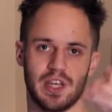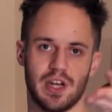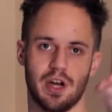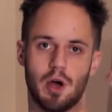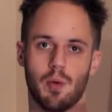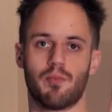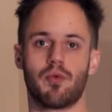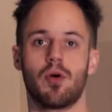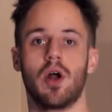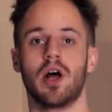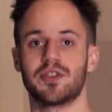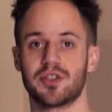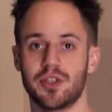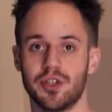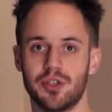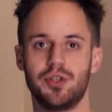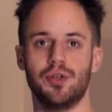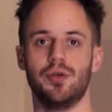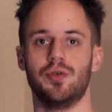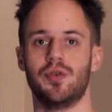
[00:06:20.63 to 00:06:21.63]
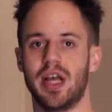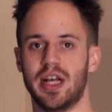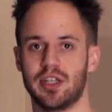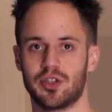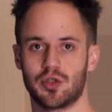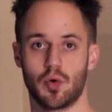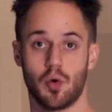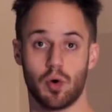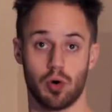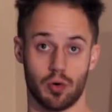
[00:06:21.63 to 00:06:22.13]
prostitute,
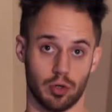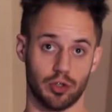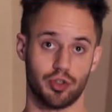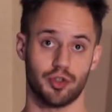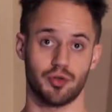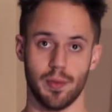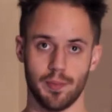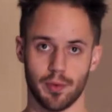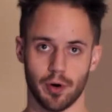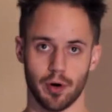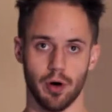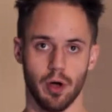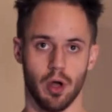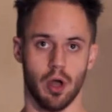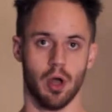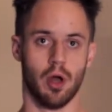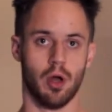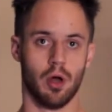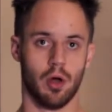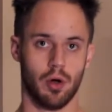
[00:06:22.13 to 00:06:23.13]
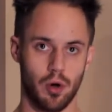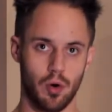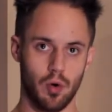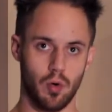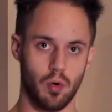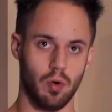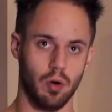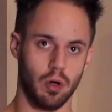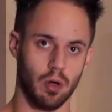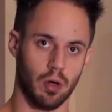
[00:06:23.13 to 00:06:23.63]
escort, or stripper
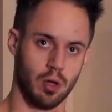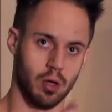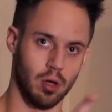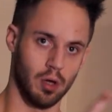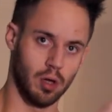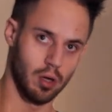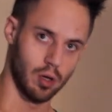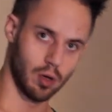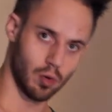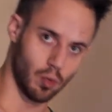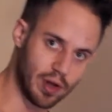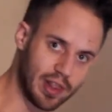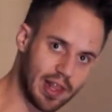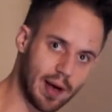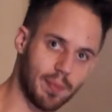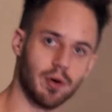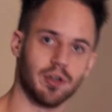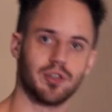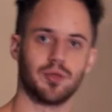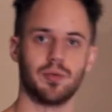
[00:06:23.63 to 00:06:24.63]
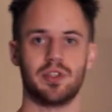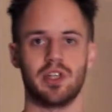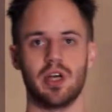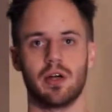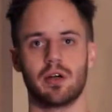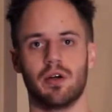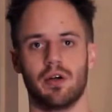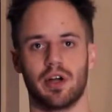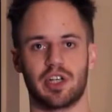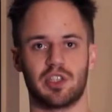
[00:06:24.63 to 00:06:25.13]
who, when that person was
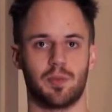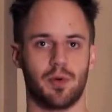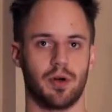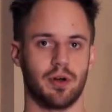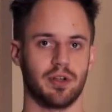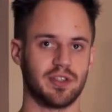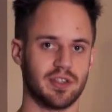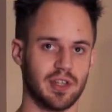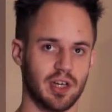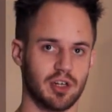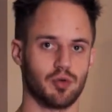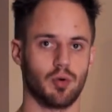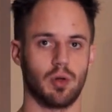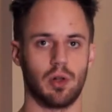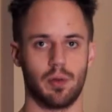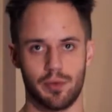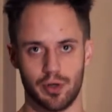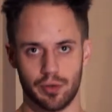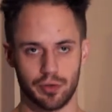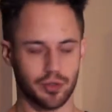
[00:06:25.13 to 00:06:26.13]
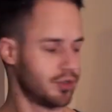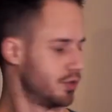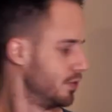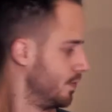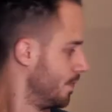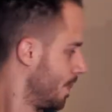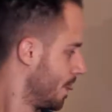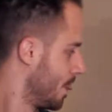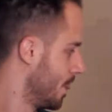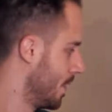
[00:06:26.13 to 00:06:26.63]
younger, experienced sexual abuse.
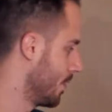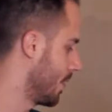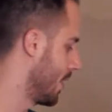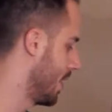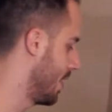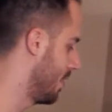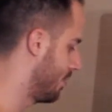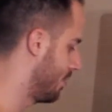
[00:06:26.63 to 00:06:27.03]
Okay, if